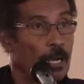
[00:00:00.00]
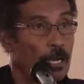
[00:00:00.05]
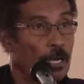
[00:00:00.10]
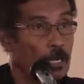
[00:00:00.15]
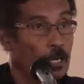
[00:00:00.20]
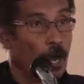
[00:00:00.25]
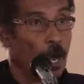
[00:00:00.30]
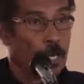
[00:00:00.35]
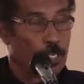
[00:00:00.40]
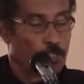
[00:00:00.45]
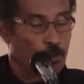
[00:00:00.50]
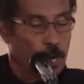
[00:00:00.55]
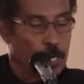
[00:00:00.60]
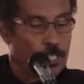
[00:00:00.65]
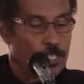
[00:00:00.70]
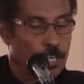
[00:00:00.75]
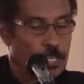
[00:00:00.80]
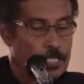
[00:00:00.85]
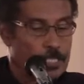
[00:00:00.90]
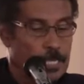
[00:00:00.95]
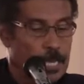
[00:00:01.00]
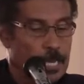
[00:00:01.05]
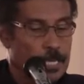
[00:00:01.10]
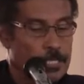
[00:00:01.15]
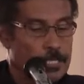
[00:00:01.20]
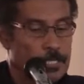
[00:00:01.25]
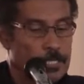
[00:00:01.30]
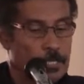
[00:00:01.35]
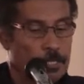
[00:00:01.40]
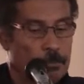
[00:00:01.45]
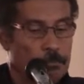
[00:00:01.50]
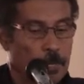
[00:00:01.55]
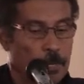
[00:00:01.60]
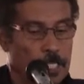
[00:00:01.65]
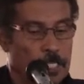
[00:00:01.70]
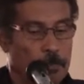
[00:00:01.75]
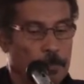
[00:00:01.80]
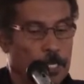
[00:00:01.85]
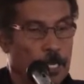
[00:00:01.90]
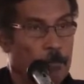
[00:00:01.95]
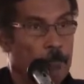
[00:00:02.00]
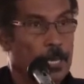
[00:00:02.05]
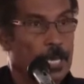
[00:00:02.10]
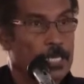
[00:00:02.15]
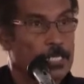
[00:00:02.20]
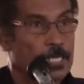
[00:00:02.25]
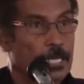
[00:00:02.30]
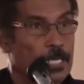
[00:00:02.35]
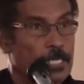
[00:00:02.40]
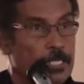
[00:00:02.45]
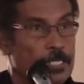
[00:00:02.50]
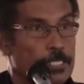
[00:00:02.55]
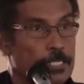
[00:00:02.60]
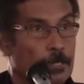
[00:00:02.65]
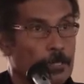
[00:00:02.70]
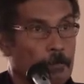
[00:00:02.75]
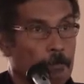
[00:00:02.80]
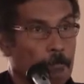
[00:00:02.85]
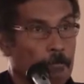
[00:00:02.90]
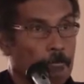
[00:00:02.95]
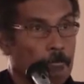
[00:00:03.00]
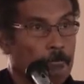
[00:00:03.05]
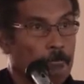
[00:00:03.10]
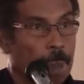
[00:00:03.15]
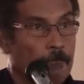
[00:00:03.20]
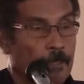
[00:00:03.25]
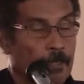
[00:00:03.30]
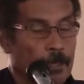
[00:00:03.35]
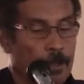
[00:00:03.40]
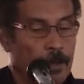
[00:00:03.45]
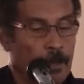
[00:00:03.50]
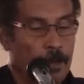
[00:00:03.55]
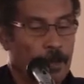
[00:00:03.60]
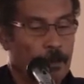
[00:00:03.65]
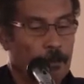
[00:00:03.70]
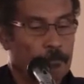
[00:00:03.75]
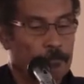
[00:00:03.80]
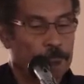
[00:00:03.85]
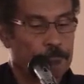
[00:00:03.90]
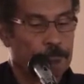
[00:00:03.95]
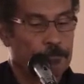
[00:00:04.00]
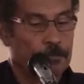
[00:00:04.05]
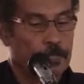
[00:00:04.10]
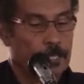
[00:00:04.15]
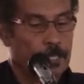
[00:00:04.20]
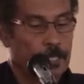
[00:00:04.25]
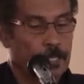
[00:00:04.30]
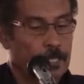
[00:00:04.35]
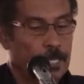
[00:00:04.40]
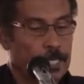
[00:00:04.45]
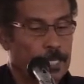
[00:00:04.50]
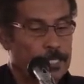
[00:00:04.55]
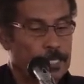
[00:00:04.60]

God's righteousness must be the basis of his